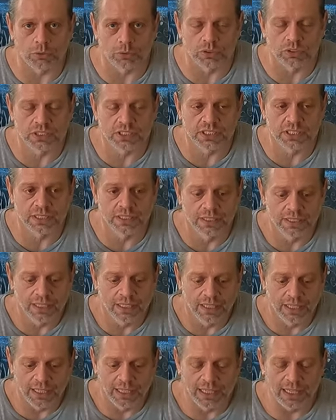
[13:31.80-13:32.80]
host.
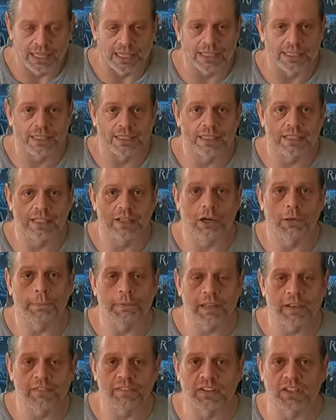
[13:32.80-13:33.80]
And
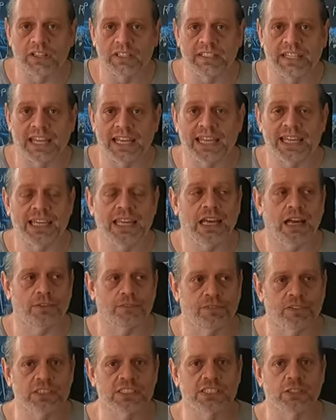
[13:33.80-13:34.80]
hope you have a good day.
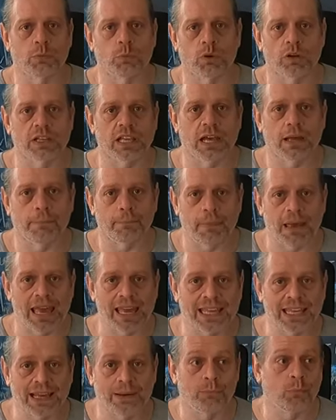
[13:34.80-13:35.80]
I'm fixing the workout
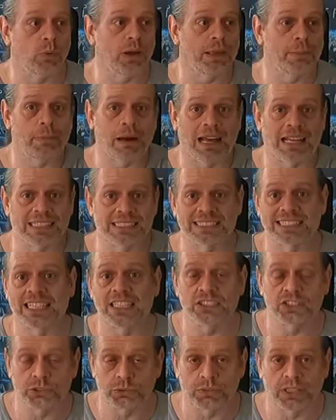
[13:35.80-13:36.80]
back. I'm way behind
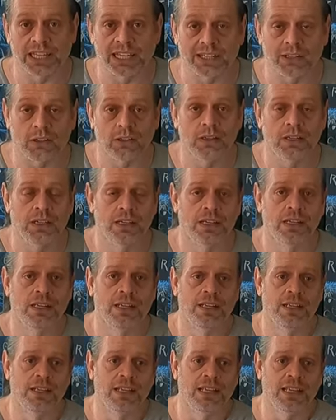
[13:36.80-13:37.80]
schedule now.
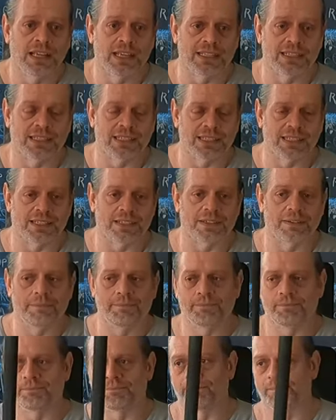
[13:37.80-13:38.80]
And
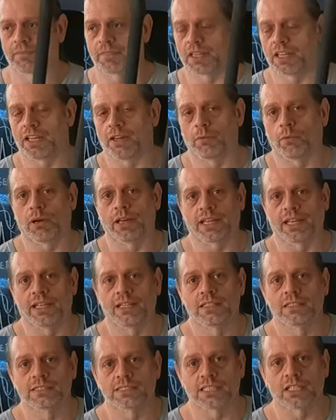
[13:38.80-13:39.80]
anyway,
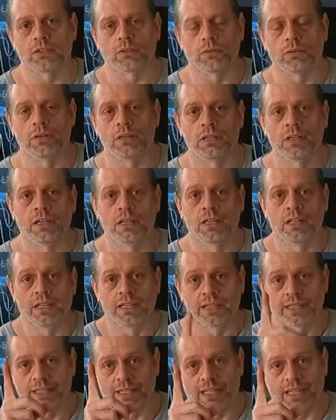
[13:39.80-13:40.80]
so
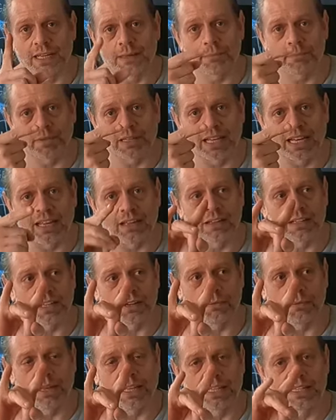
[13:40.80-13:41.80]
get up, get out,
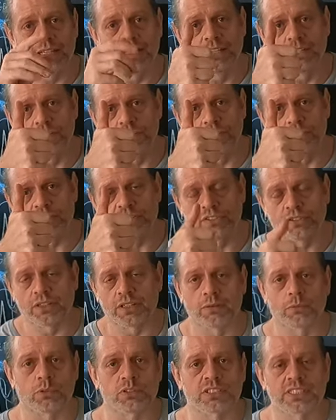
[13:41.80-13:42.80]
get rad, do it
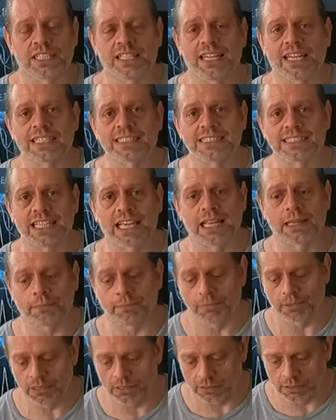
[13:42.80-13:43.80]
to it. We'll see you next
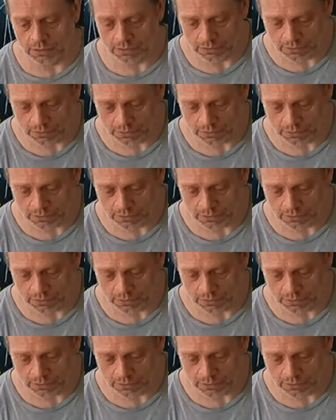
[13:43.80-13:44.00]
time